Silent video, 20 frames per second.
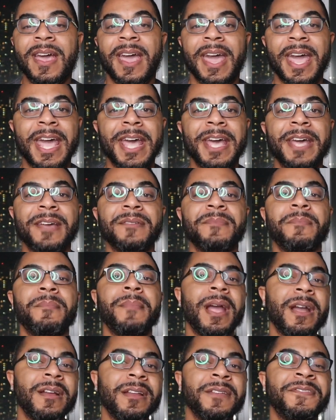And
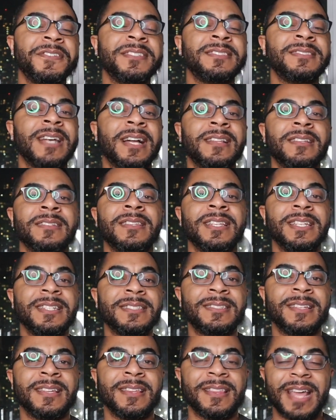Meredith is telling
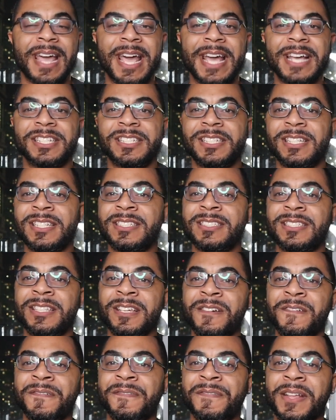Lisa that she's
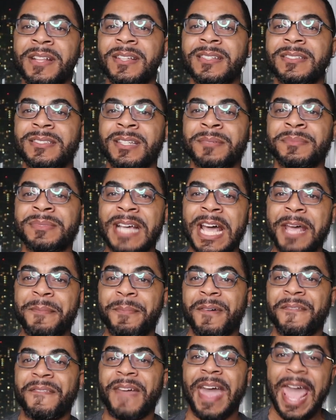still feeling some type
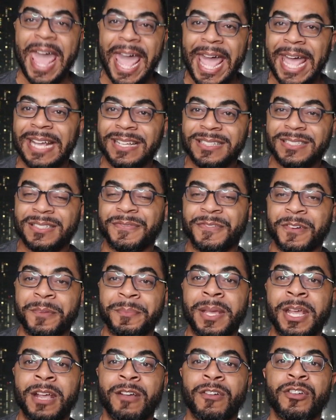of angst from
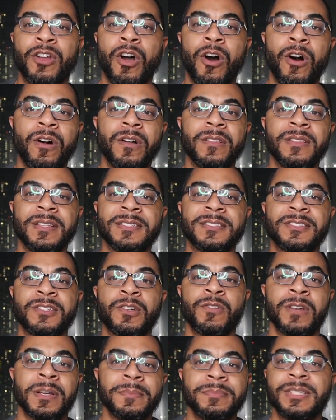hearing all this
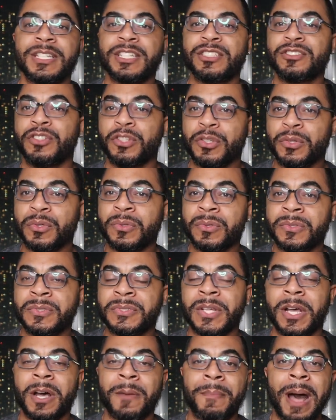cryptic
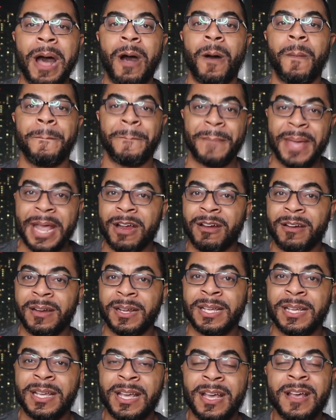news about
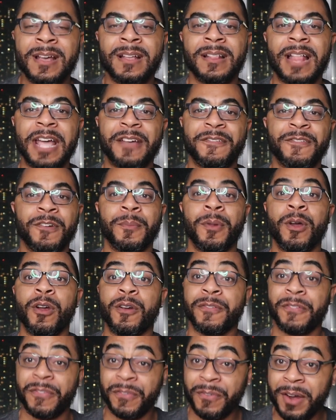Mary, like from her
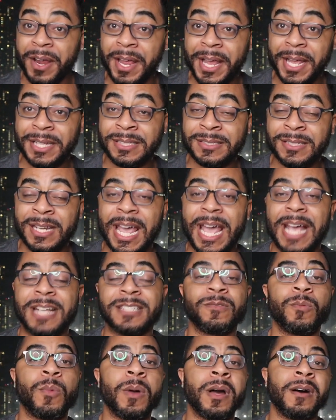friend
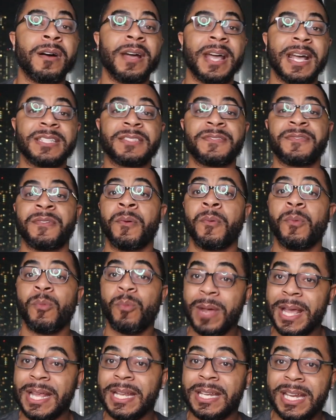as well as from
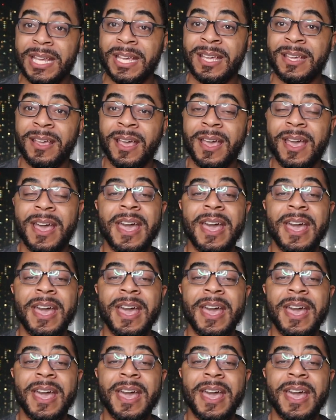Whitney.